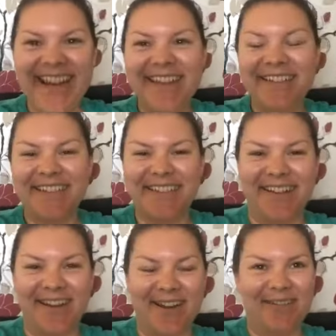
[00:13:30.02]

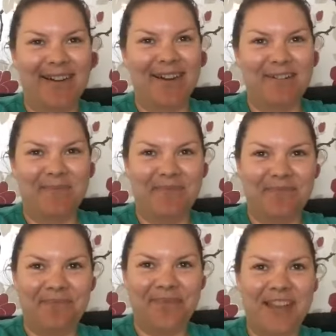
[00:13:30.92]
So
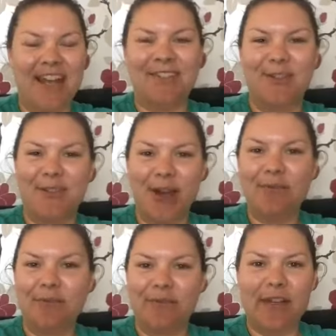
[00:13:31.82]
so
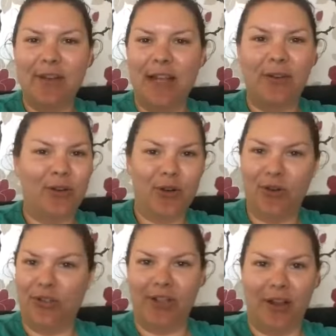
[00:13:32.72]
don't feel like you're not
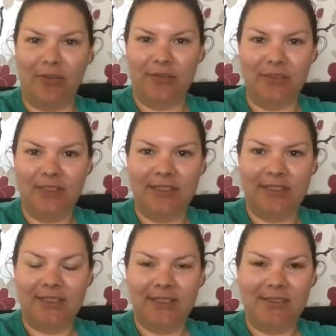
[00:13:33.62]
good enough.
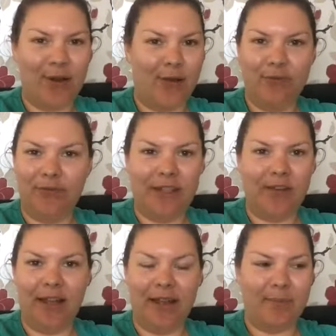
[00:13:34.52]
Don't
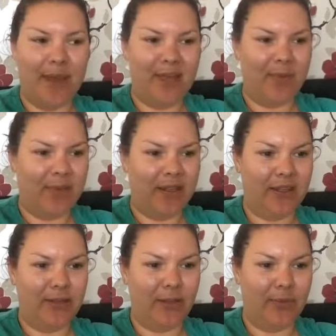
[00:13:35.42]
feel like
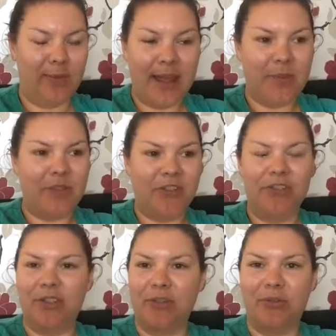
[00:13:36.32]
maybe it's
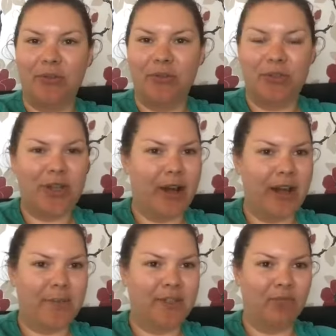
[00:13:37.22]
just that your
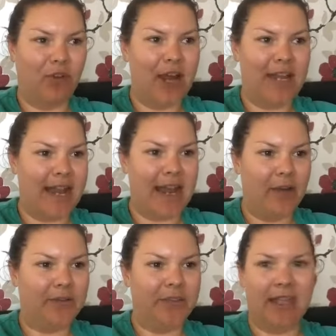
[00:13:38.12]
time isn't right
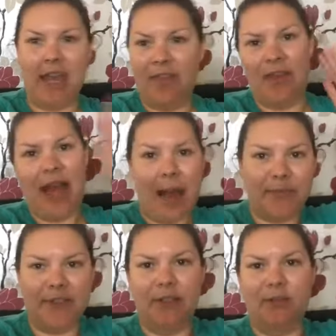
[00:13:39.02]
now to get the
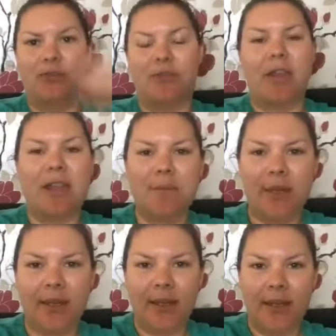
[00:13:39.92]
absolute dream,
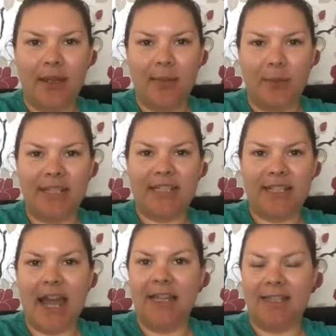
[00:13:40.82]
but it
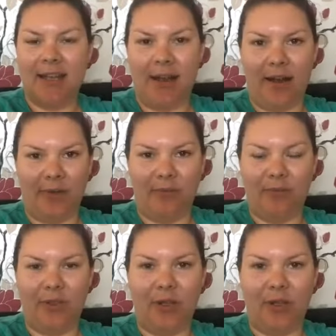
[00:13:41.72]
takes time.